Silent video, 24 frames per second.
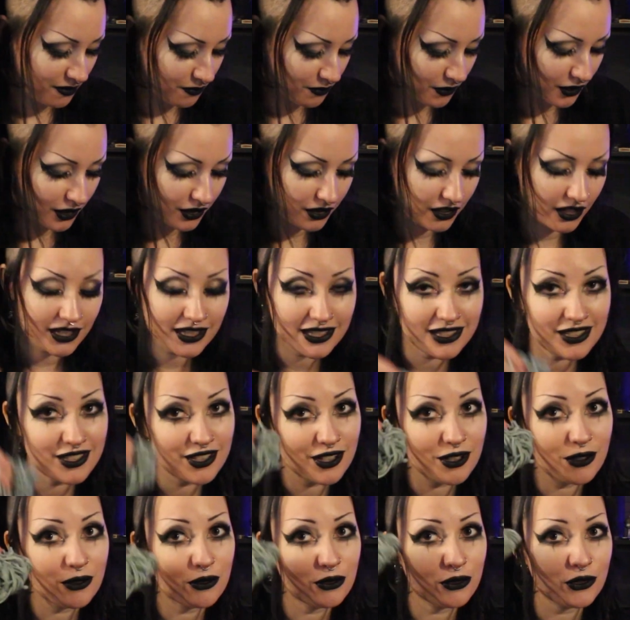but I
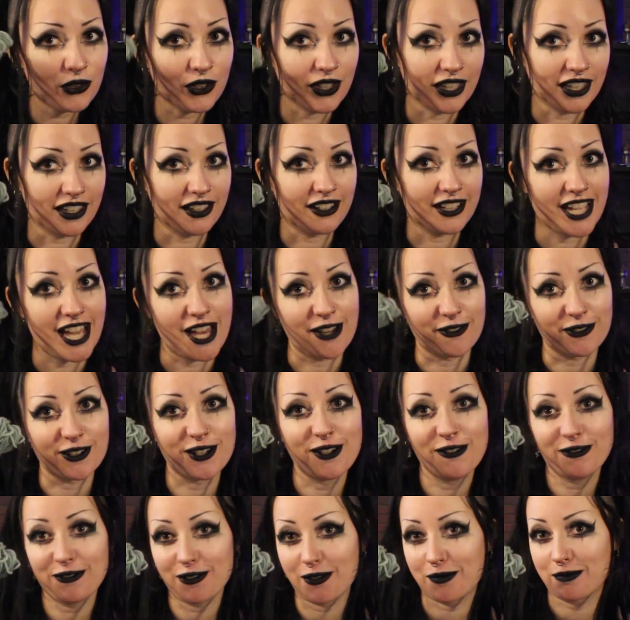do think I have
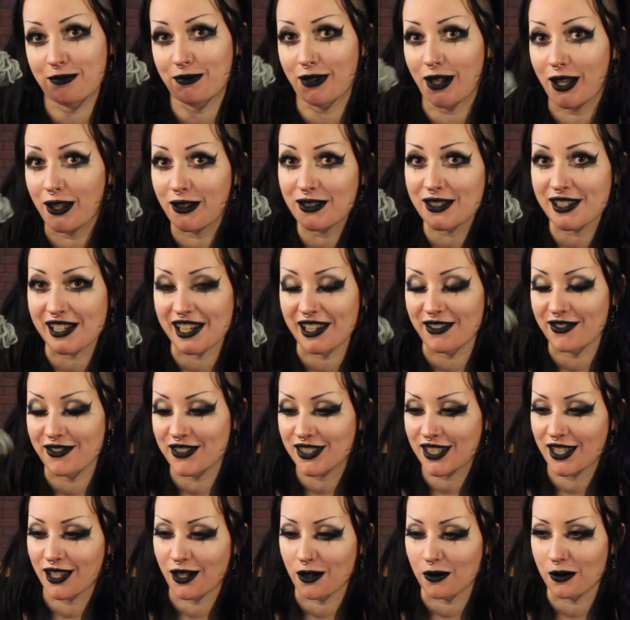enough of both sleeves
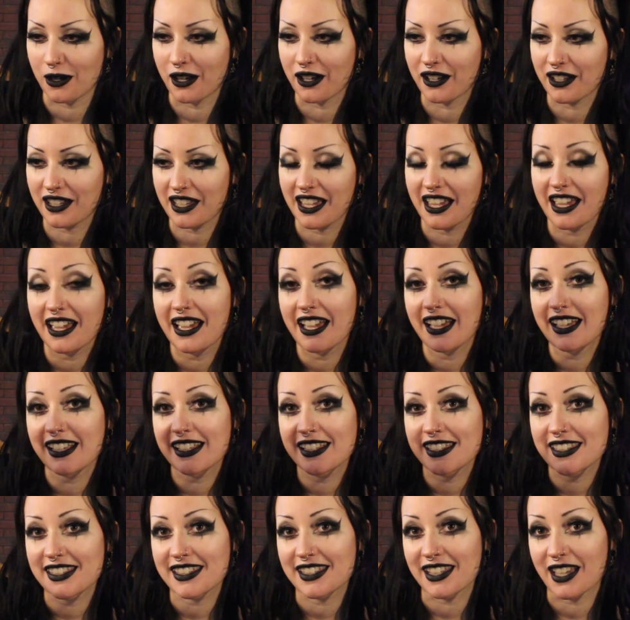colour work.
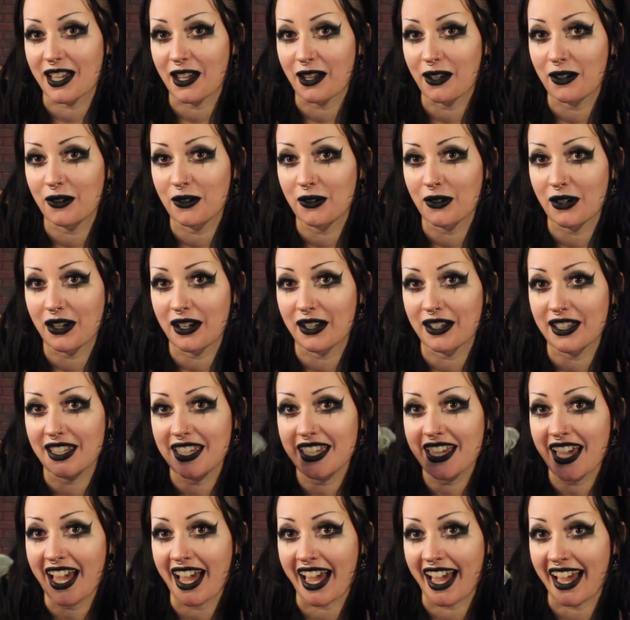So
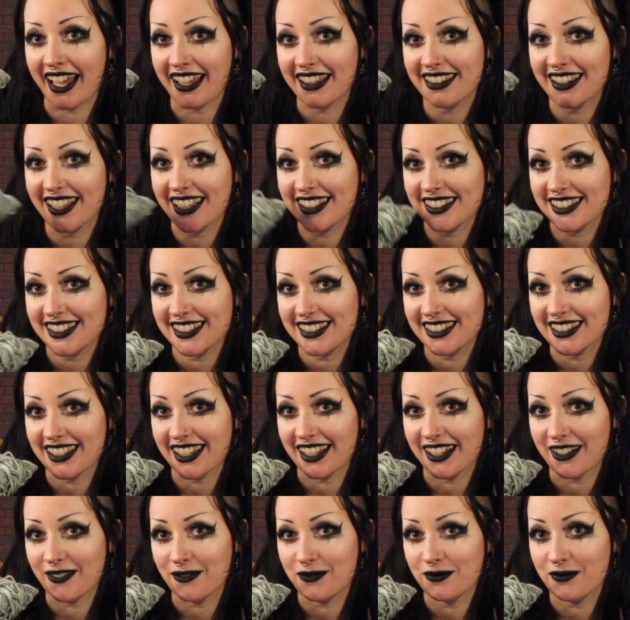yeah, that's
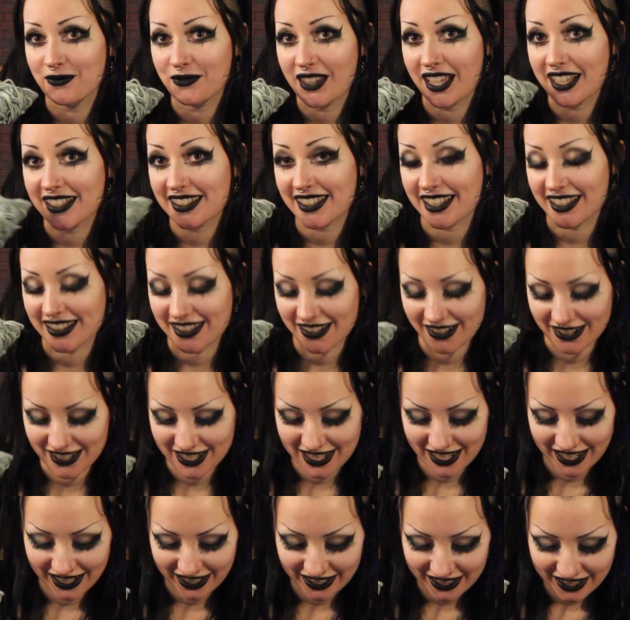
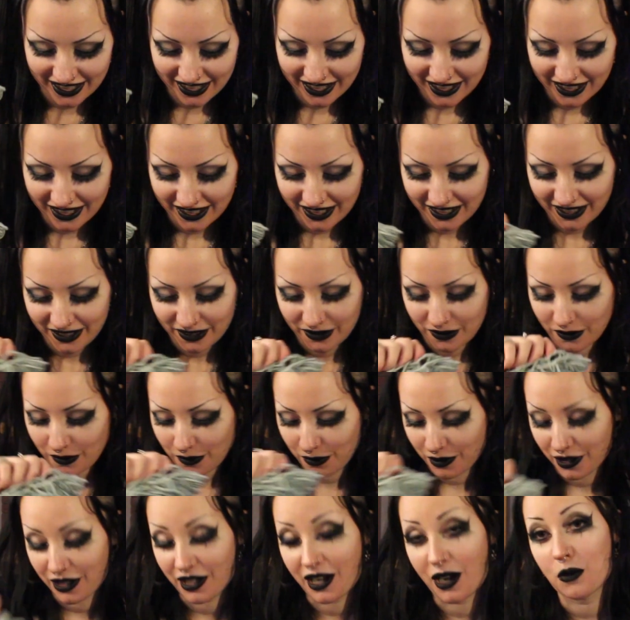exciting.
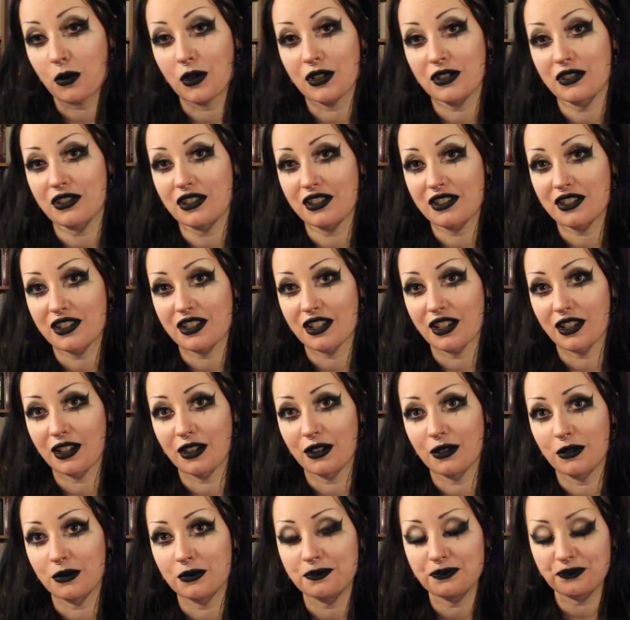But I wanted
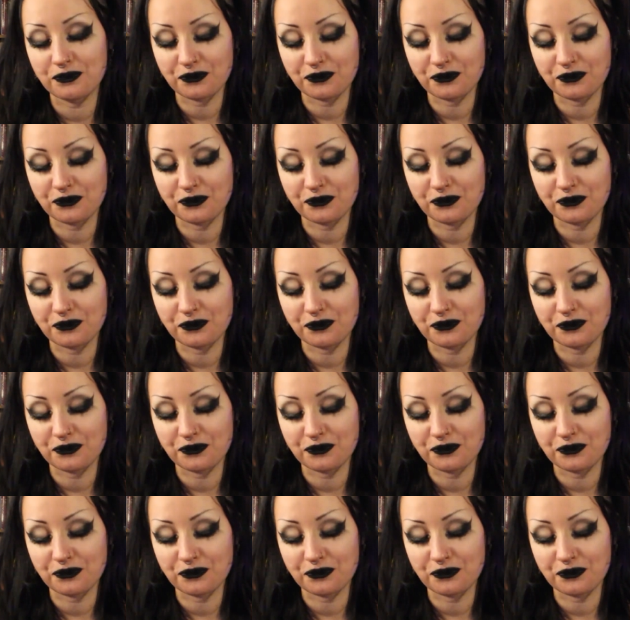to